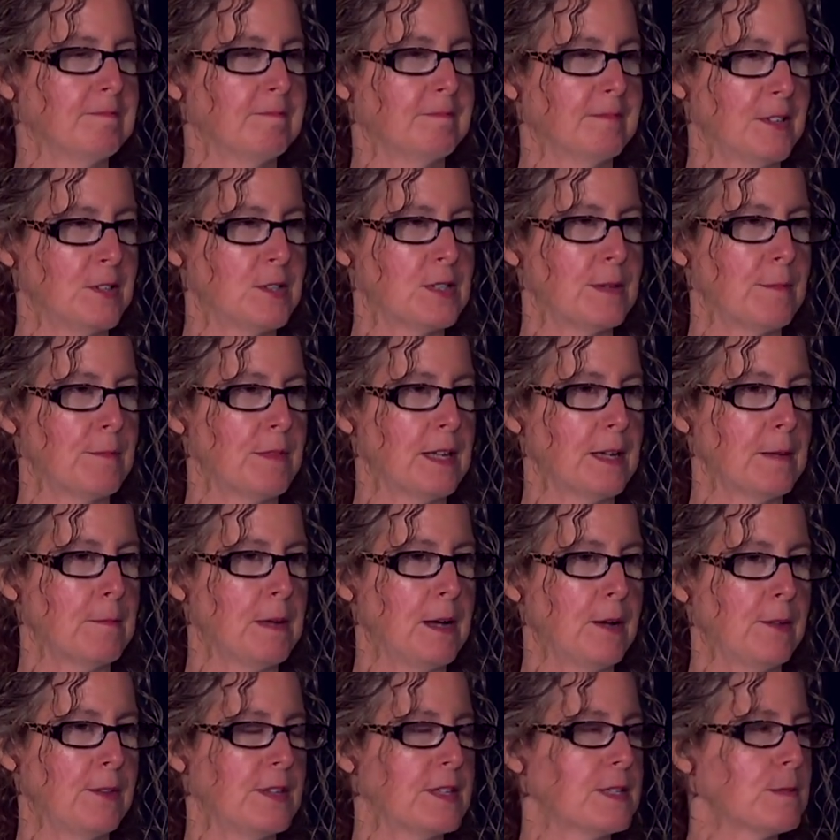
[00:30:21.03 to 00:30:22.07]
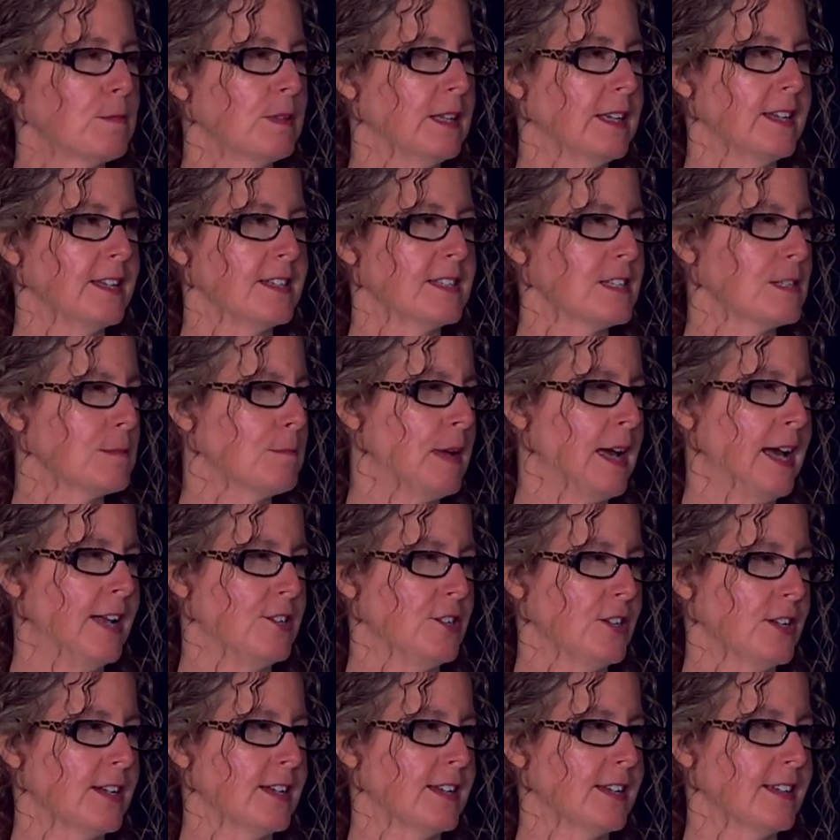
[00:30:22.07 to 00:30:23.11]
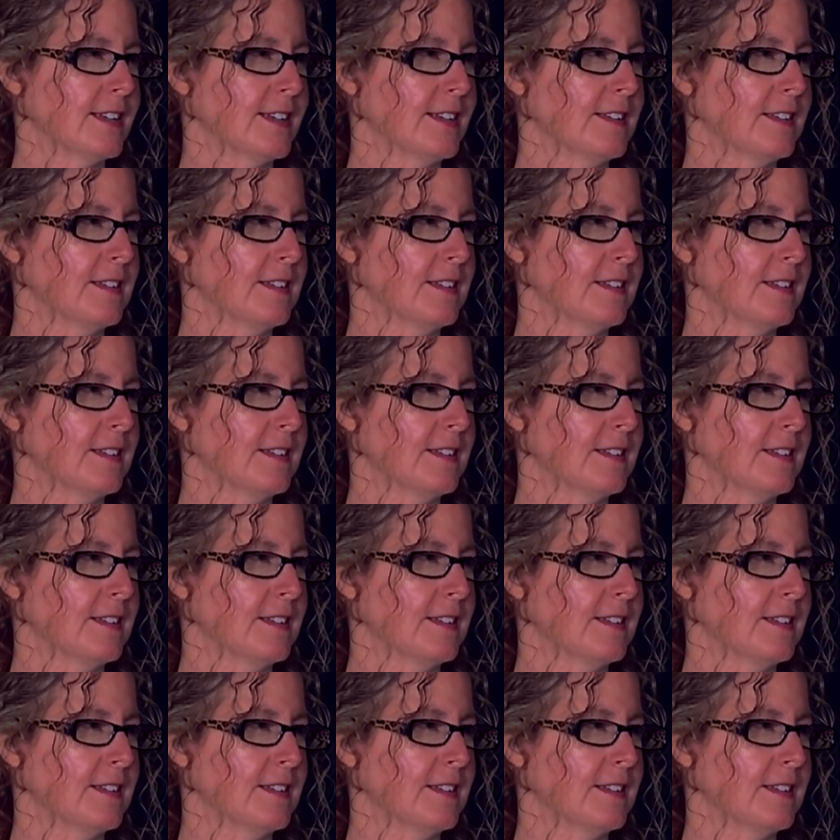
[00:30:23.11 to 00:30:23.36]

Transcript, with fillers: There's something about this place. It's magic.